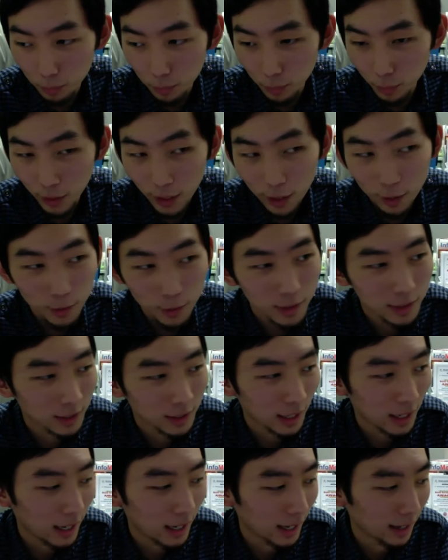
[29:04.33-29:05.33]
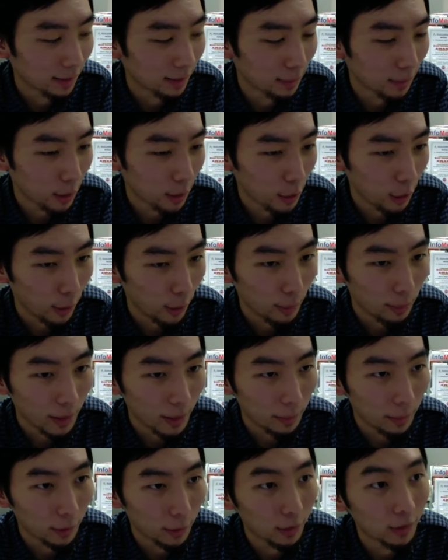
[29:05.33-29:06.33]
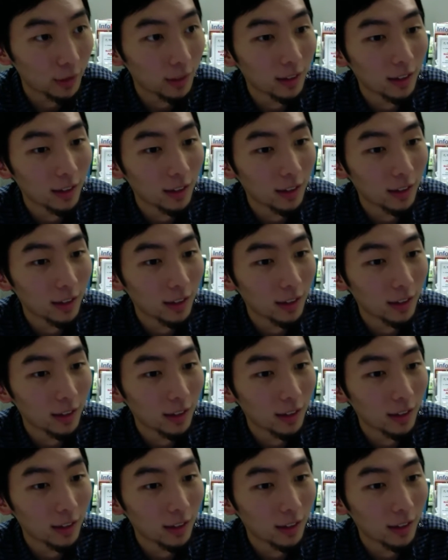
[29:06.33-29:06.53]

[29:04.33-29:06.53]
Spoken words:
What else can I throw at people?